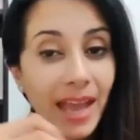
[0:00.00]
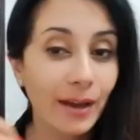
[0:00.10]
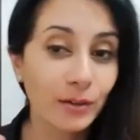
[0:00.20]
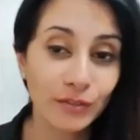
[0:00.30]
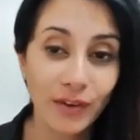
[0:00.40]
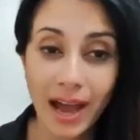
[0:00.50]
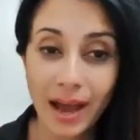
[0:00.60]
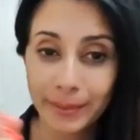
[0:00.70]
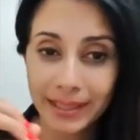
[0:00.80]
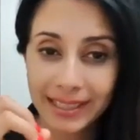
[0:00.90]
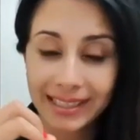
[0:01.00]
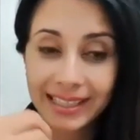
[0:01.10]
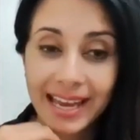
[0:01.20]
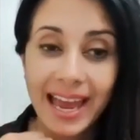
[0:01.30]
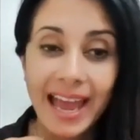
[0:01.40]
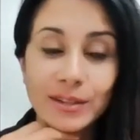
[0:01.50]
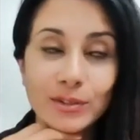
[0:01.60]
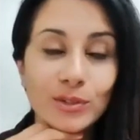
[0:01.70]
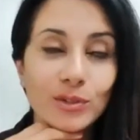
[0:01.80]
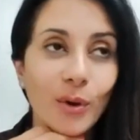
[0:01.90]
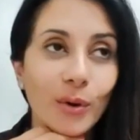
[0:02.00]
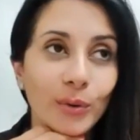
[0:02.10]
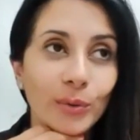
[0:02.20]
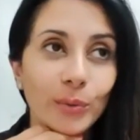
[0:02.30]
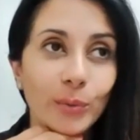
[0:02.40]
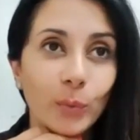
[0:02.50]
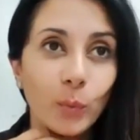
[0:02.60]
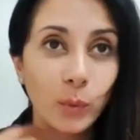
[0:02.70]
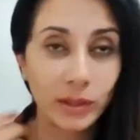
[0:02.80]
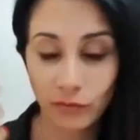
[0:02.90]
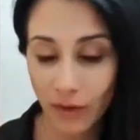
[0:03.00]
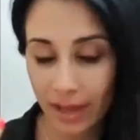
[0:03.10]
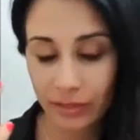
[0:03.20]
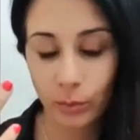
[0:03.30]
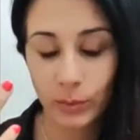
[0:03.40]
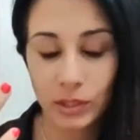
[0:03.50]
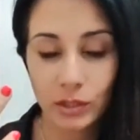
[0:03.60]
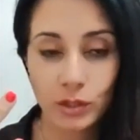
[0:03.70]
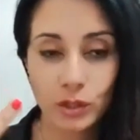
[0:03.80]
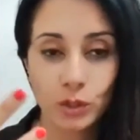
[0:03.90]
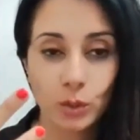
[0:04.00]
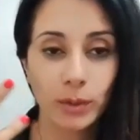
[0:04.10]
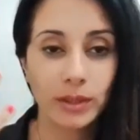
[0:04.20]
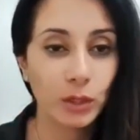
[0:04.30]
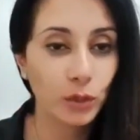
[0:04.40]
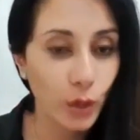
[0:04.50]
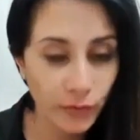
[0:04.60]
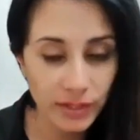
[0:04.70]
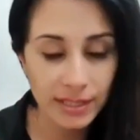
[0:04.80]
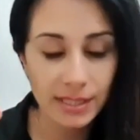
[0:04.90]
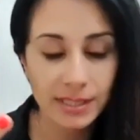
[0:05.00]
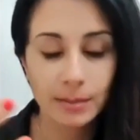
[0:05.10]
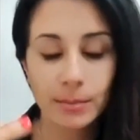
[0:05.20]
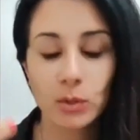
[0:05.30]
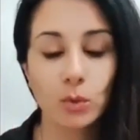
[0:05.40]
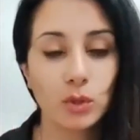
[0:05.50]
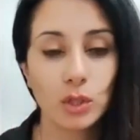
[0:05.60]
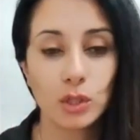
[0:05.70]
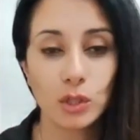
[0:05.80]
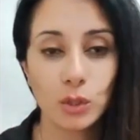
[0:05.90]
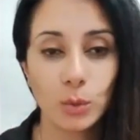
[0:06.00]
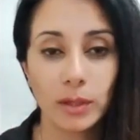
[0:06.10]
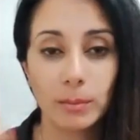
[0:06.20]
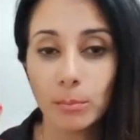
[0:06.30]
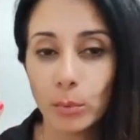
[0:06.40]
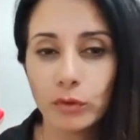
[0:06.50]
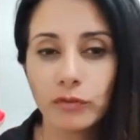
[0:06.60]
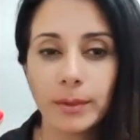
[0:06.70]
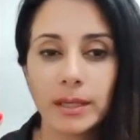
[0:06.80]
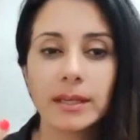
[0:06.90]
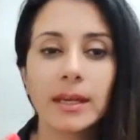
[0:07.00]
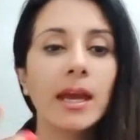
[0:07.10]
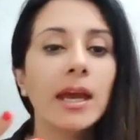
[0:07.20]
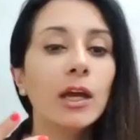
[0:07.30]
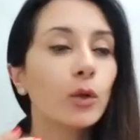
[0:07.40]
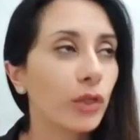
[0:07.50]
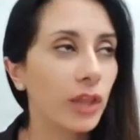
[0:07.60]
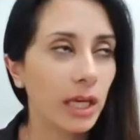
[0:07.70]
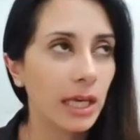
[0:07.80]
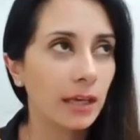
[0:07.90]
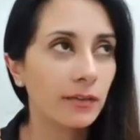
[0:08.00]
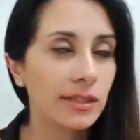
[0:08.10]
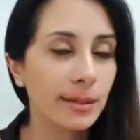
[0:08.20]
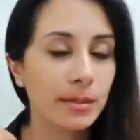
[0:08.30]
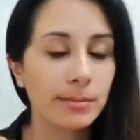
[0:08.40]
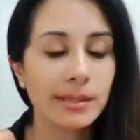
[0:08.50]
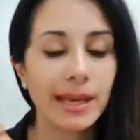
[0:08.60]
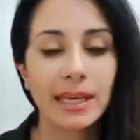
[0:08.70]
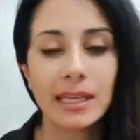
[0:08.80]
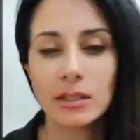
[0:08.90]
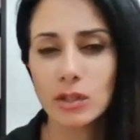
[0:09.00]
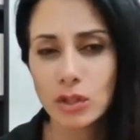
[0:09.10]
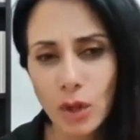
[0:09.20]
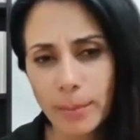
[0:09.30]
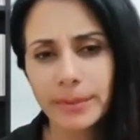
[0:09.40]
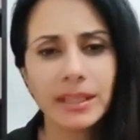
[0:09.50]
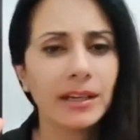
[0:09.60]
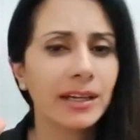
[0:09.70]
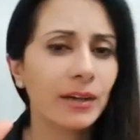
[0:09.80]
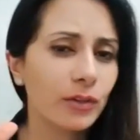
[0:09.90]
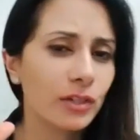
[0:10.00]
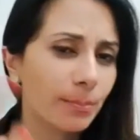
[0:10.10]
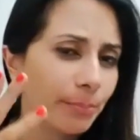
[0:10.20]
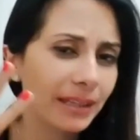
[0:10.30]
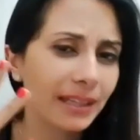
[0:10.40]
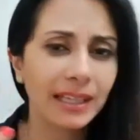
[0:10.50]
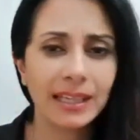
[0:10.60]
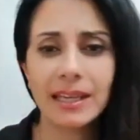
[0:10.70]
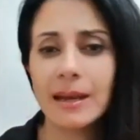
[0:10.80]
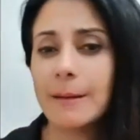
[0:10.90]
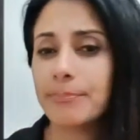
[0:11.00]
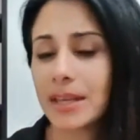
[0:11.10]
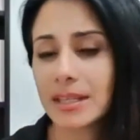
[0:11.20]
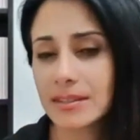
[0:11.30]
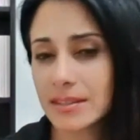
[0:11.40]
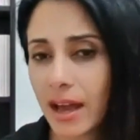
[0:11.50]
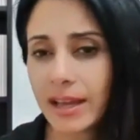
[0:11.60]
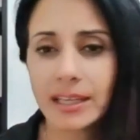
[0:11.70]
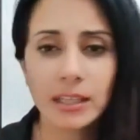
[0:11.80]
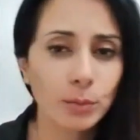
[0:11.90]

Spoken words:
out of harmony. And so with Vata, which is to do with the nervous system, it's also to do with movement. You're thinking of symptoms like insomnia, irritability, anxiety,